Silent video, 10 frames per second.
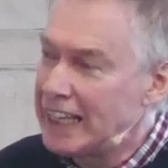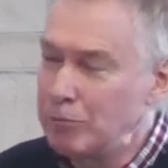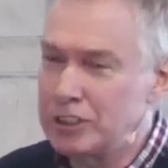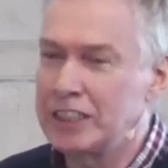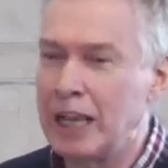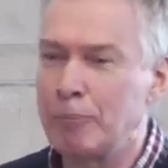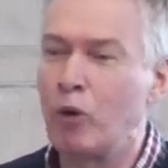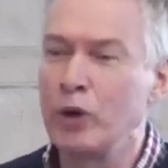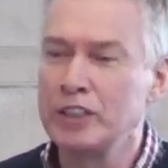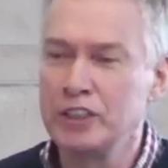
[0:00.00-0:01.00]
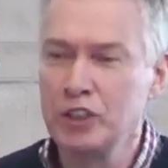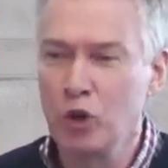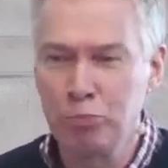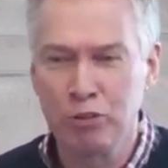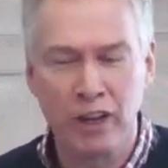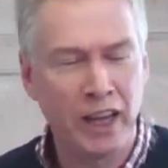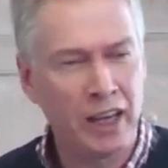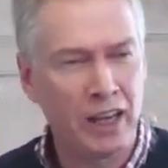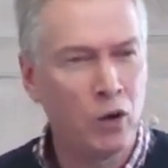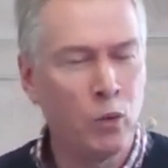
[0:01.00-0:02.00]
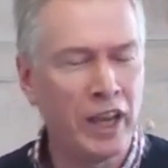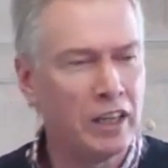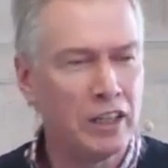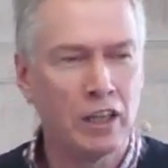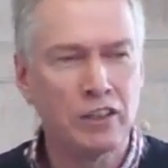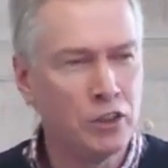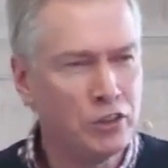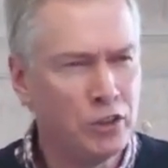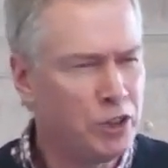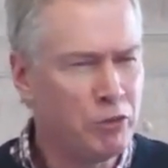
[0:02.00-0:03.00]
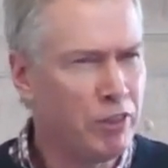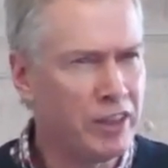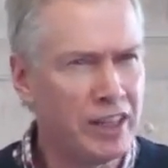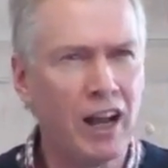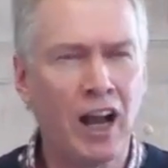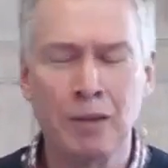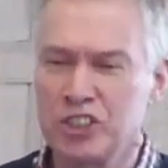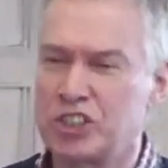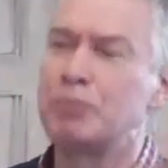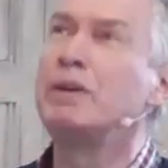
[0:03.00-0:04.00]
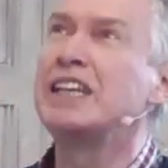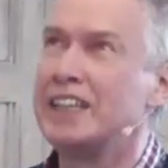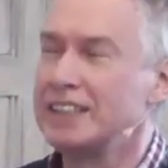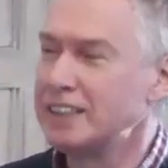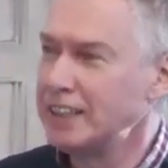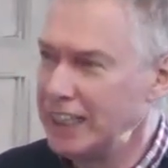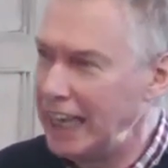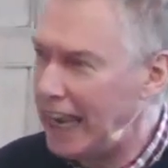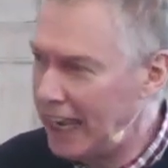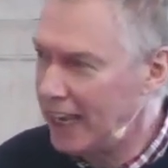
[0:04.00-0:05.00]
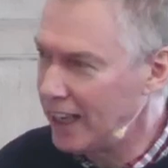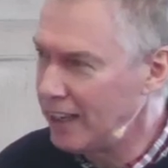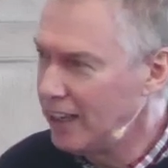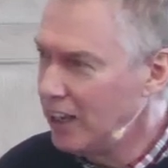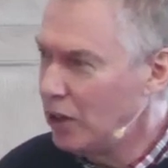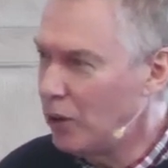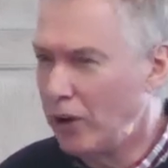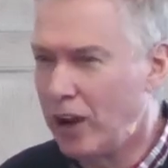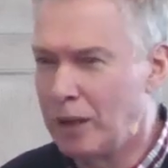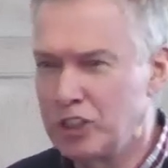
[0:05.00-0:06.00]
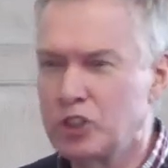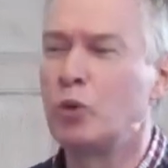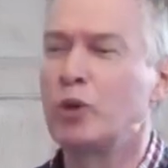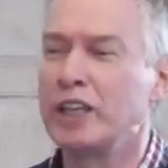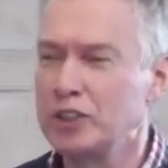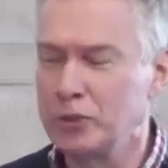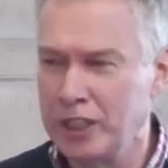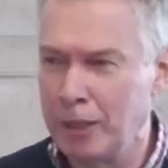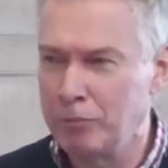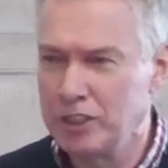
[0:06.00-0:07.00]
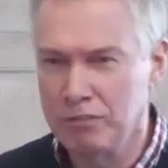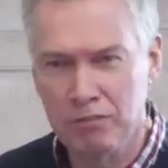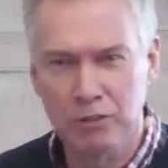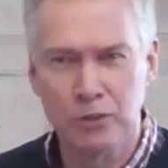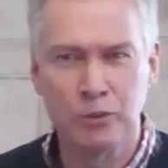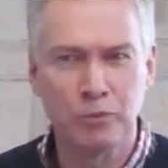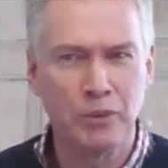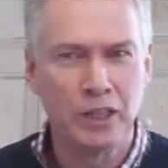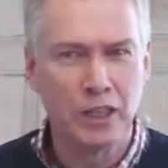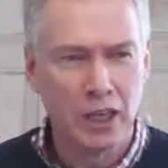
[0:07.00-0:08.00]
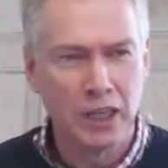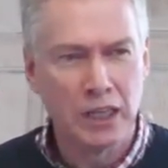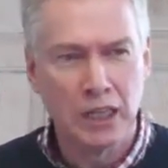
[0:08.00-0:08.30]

It comes to that point in your prayer where you, you don't think, I'm just speaking to the air or I'm just talking to an empty room.